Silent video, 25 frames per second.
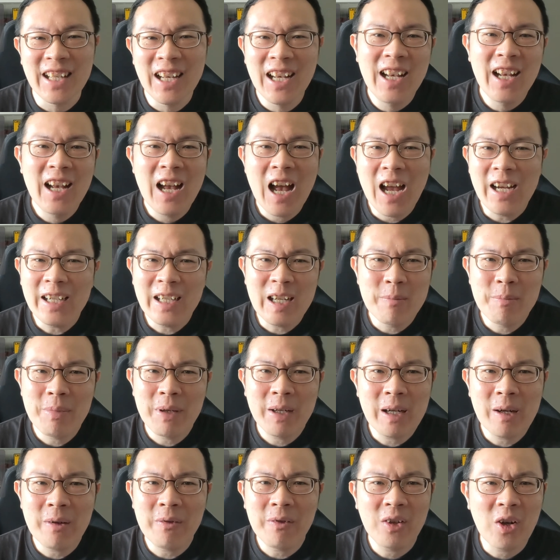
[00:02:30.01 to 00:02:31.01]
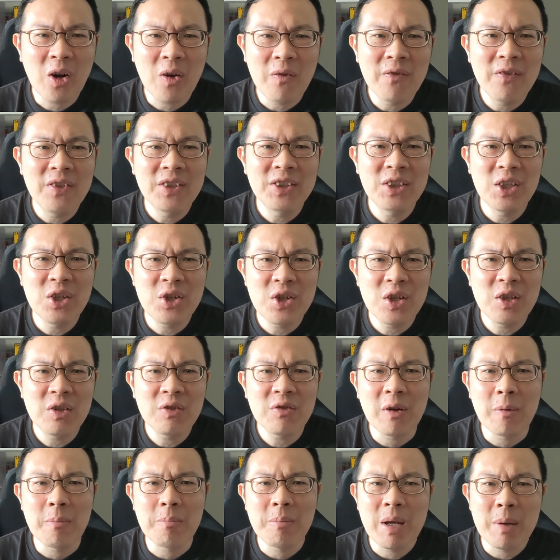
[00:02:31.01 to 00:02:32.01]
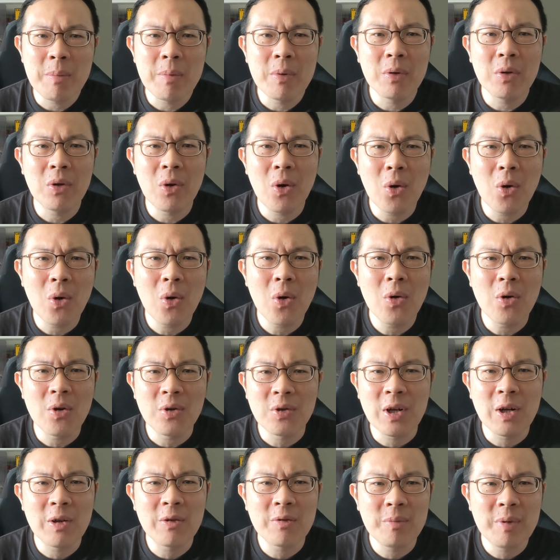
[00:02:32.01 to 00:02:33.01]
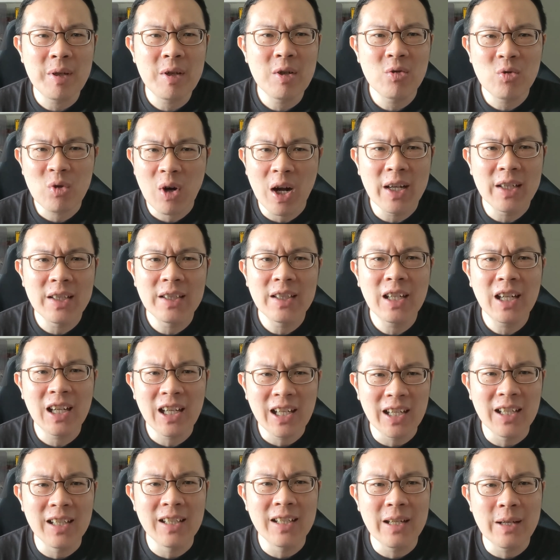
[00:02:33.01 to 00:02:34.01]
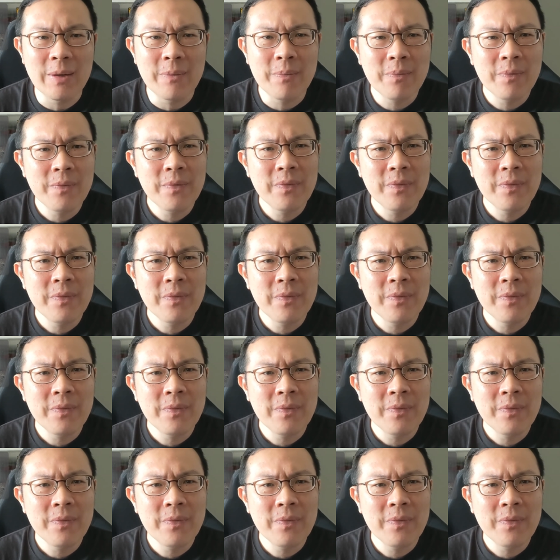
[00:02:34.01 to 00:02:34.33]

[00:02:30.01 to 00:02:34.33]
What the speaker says: I can pick up conversations from people all around me rather clearly.